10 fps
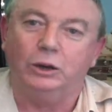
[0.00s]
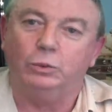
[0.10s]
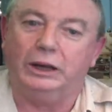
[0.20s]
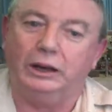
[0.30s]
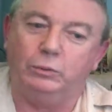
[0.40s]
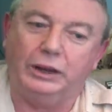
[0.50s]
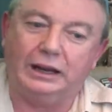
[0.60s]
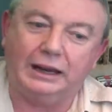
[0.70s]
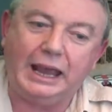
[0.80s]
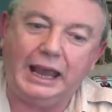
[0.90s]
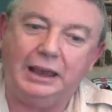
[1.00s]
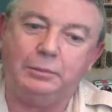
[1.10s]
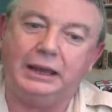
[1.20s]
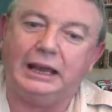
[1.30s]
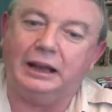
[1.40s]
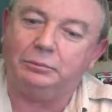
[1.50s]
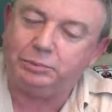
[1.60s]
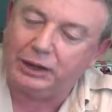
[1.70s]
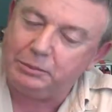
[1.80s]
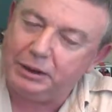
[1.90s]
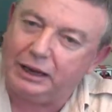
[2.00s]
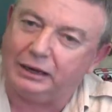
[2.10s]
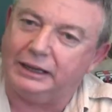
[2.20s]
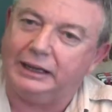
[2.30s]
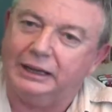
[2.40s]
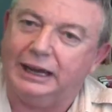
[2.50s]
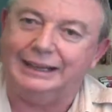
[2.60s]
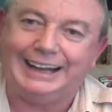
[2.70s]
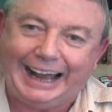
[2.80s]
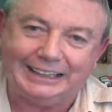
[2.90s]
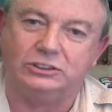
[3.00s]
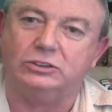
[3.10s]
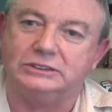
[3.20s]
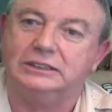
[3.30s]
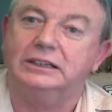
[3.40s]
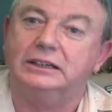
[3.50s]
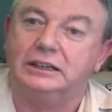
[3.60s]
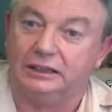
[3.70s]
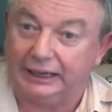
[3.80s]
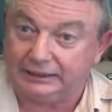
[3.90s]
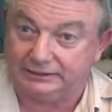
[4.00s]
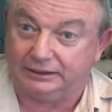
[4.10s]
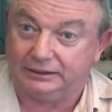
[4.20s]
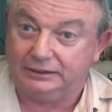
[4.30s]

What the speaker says: We are aiming at primarily an adult collector.